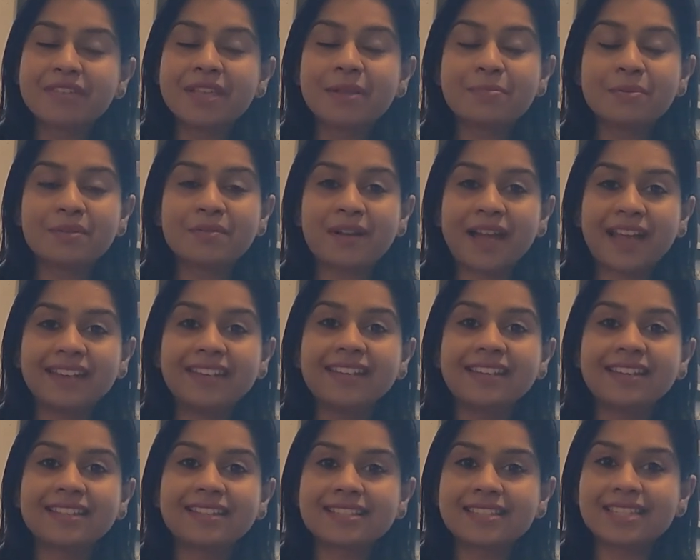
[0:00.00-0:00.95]
provide.
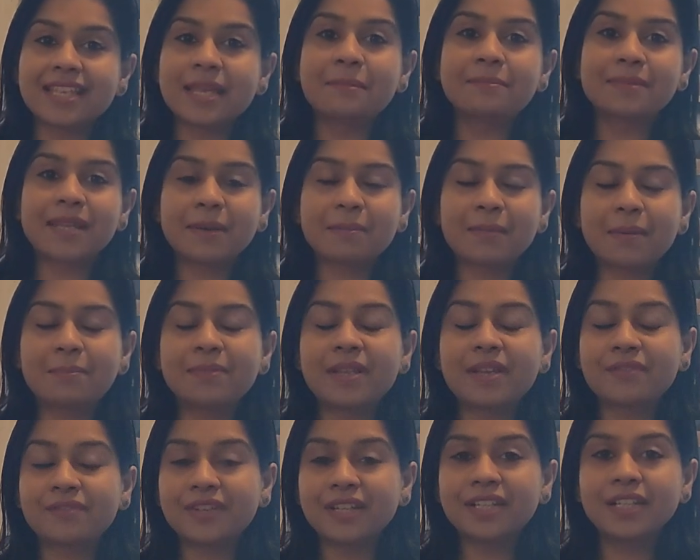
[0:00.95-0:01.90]
And at the same time, I'm
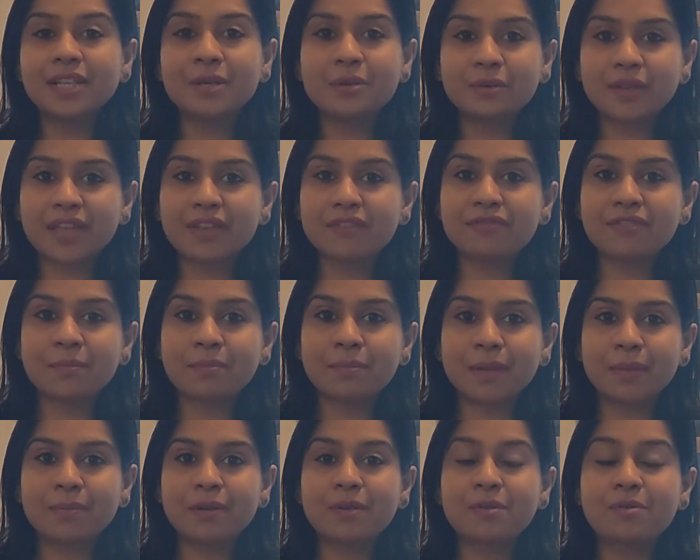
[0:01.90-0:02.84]
definitely looking for
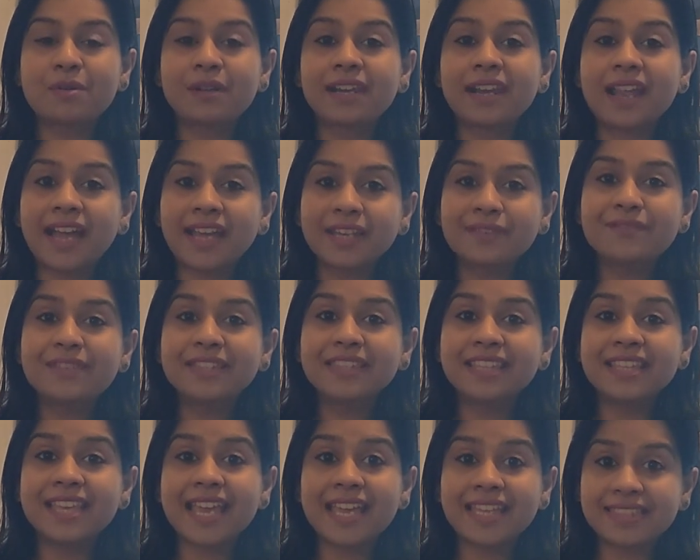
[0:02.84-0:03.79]
people who align with
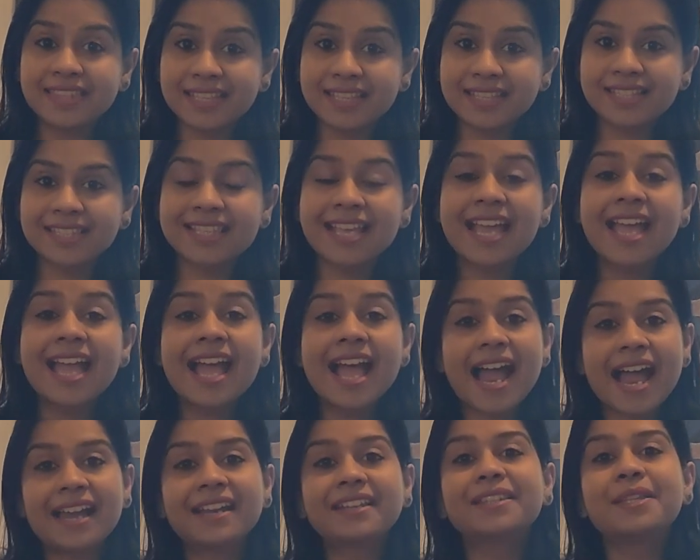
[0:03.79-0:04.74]
the ethics
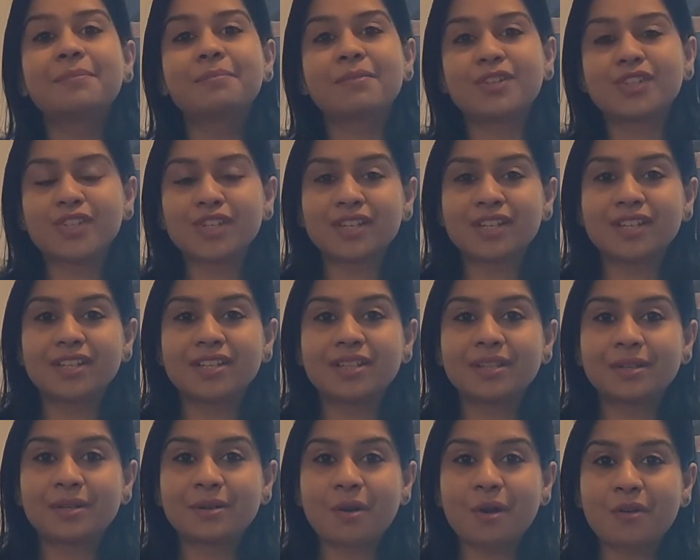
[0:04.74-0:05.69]
and the mission
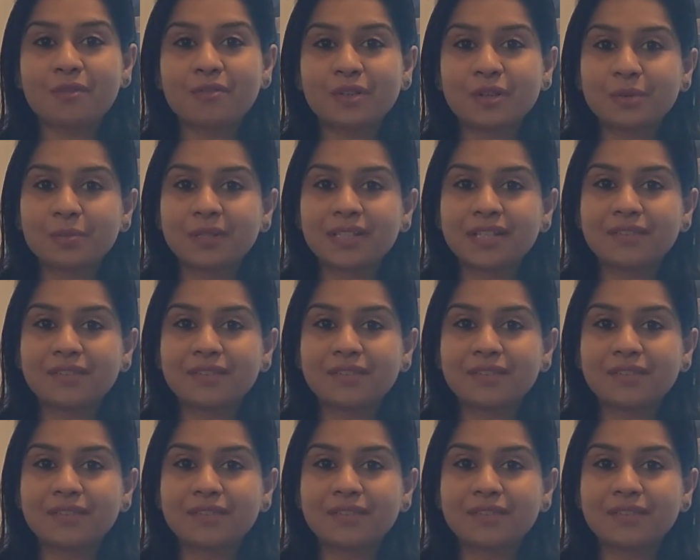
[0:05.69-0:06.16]
of Global